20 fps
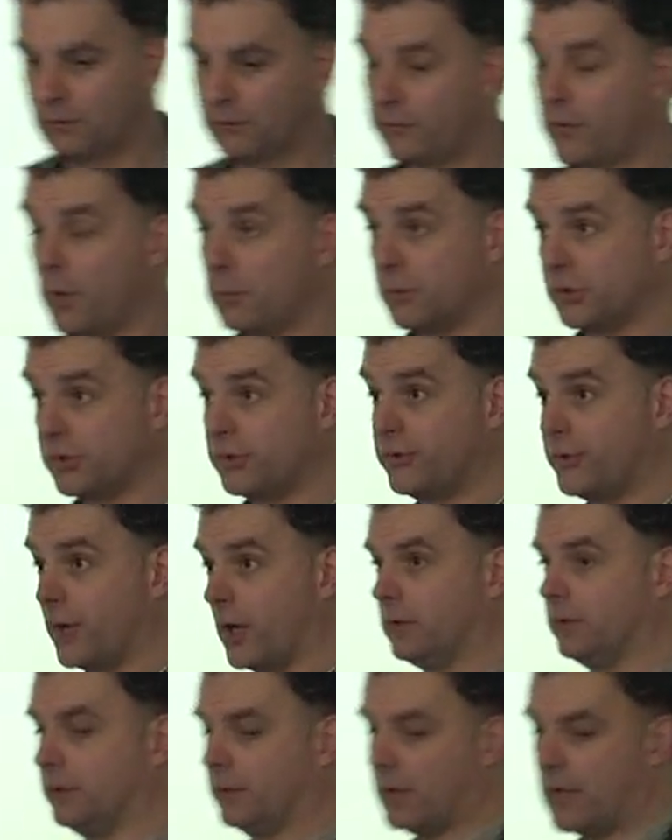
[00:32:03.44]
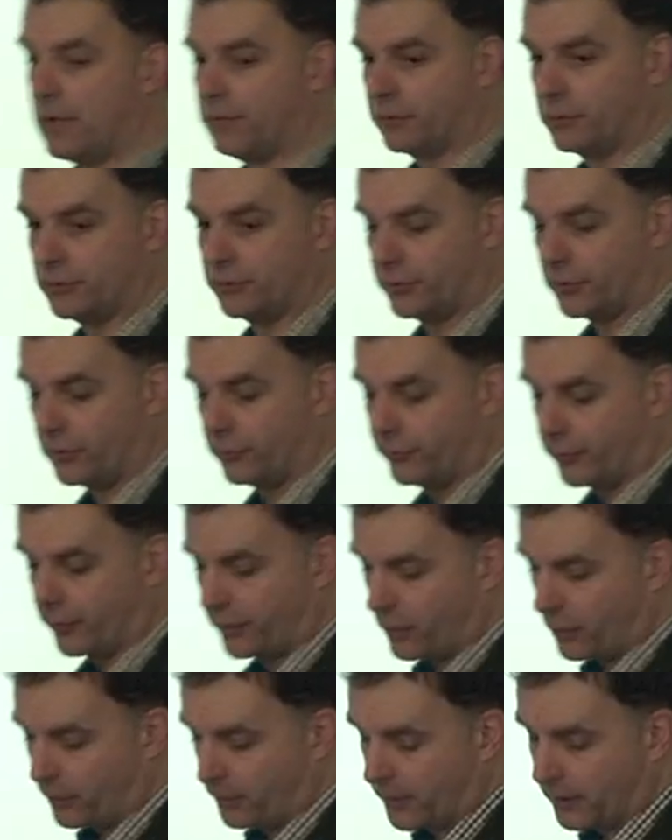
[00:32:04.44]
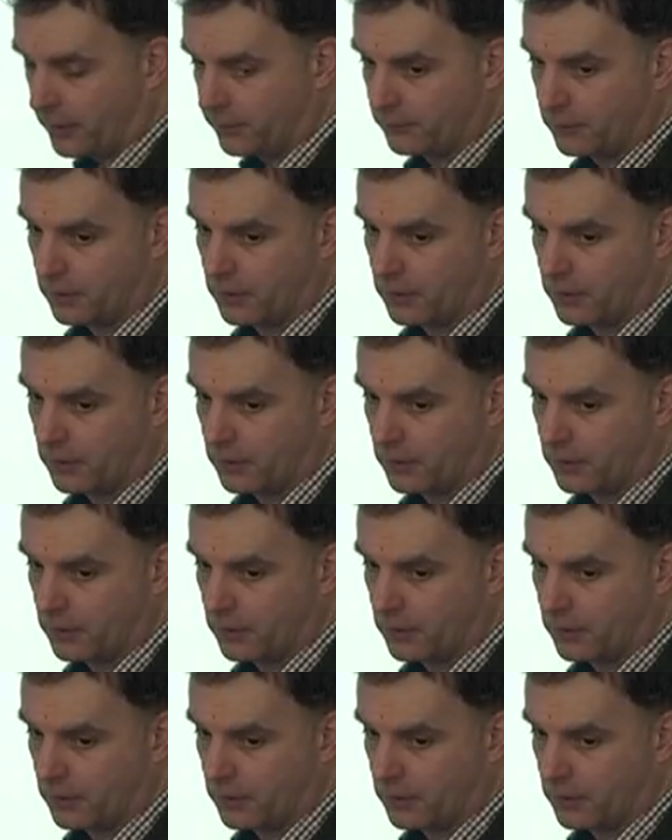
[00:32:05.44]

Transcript: So much so, everyone tries to copy.